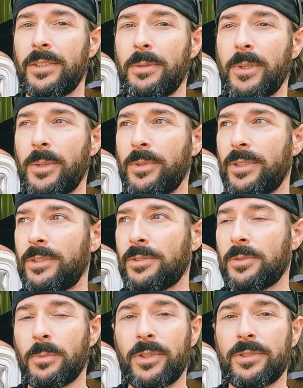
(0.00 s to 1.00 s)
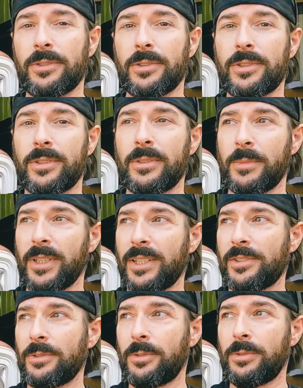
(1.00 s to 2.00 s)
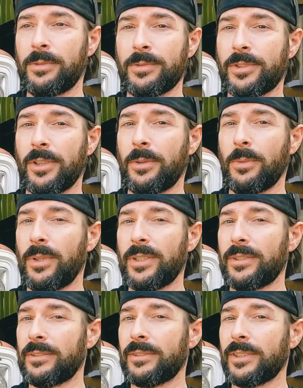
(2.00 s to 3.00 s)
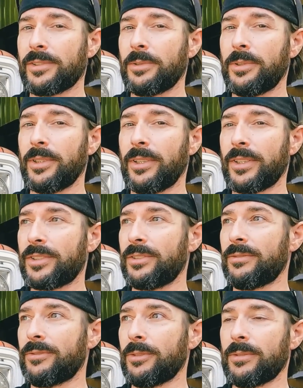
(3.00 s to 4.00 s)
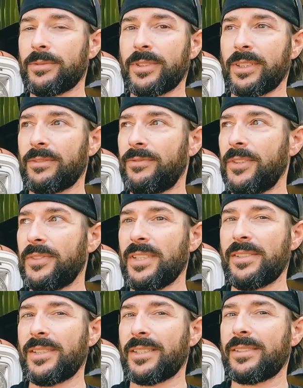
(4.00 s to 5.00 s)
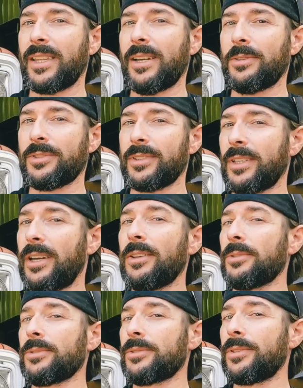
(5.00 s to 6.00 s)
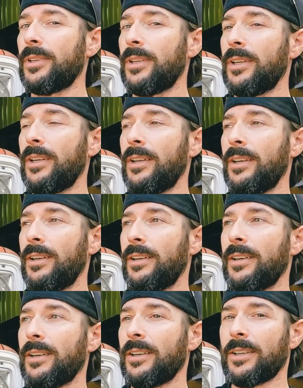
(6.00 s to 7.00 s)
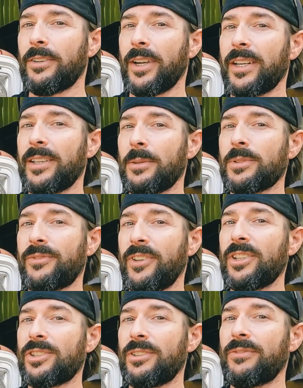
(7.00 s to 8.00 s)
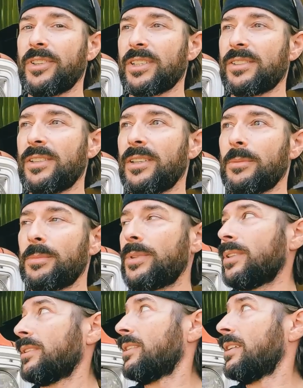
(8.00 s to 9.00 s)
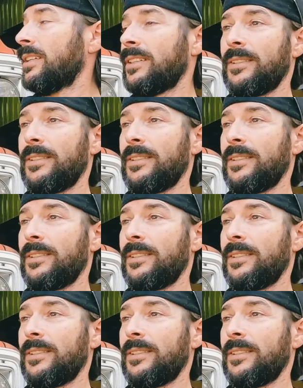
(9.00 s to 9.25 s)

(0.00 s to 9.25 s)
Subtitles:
you might want to do some research. I mean, I saw one that sold at auction for, it was like $56,000. Granted, it was finished and fixed up, but